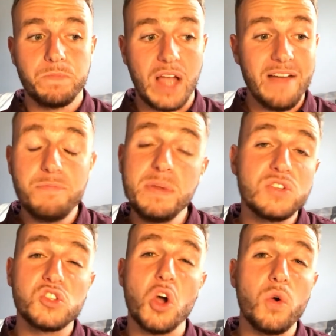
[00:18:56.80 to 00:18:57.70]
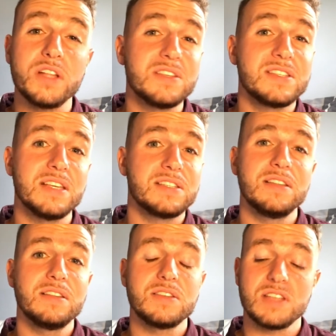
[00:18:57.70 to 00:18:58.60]
I've been so
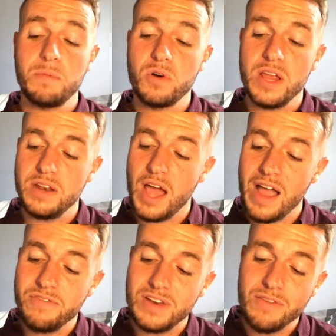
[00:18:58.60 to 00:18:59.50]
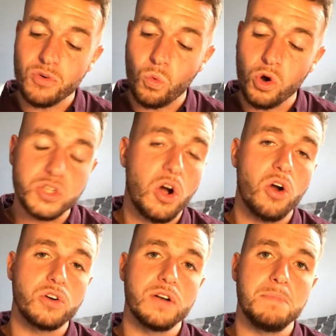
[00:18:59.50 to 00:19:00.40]
consistent this summer and I've never worked
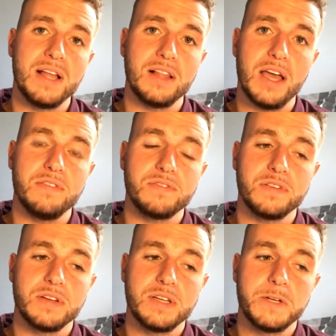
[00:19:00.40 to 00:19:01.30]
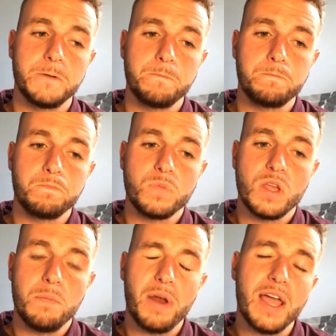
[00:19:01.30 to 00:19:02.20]
harder in my life. But I